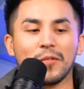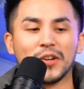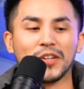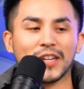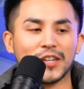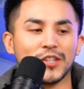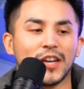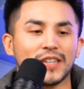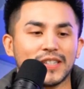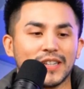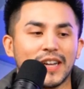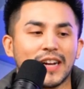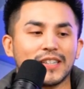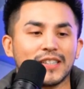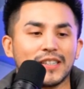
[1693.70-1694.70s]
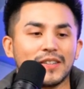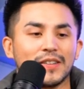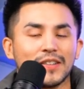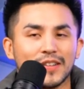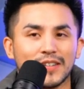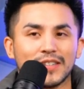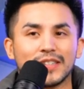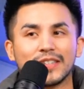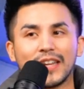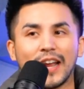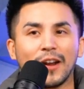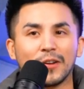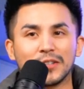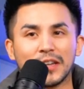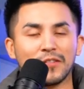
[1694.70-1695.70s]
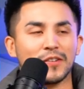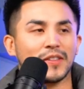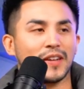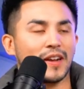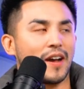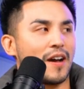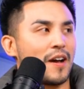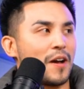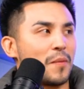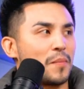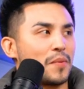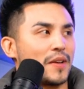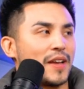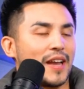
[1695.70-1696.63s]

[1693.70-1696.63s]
when you get adjusted, it actually tears everything up,